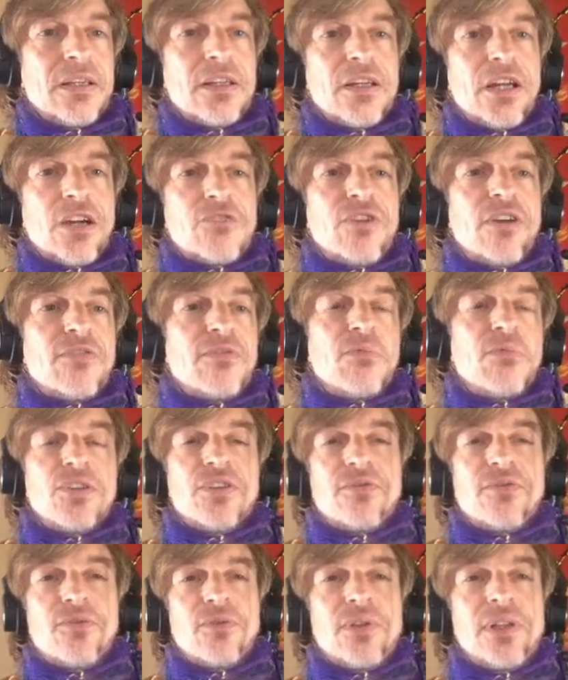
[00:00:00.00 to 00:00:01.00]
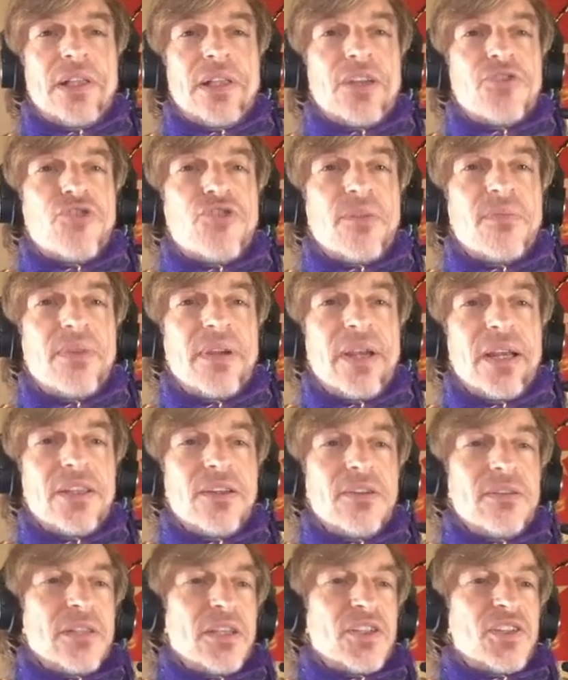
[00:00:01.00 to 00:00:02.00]
a rather wonderful electric
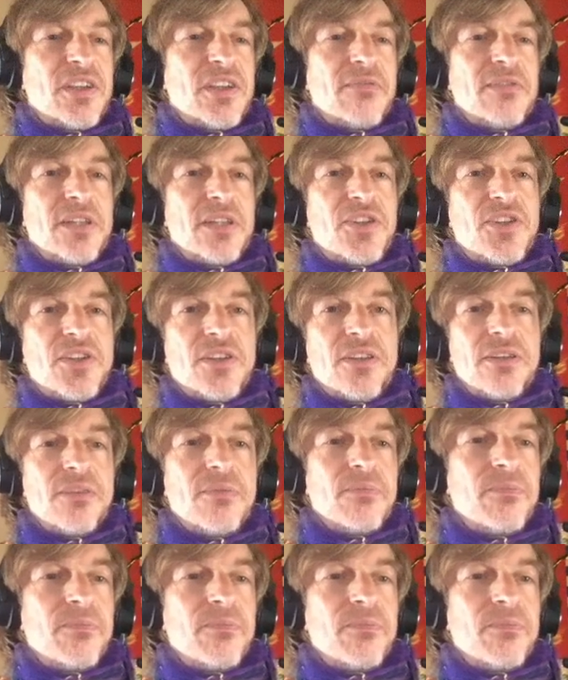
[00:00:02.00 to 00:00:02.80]
piano? Let's have a listen.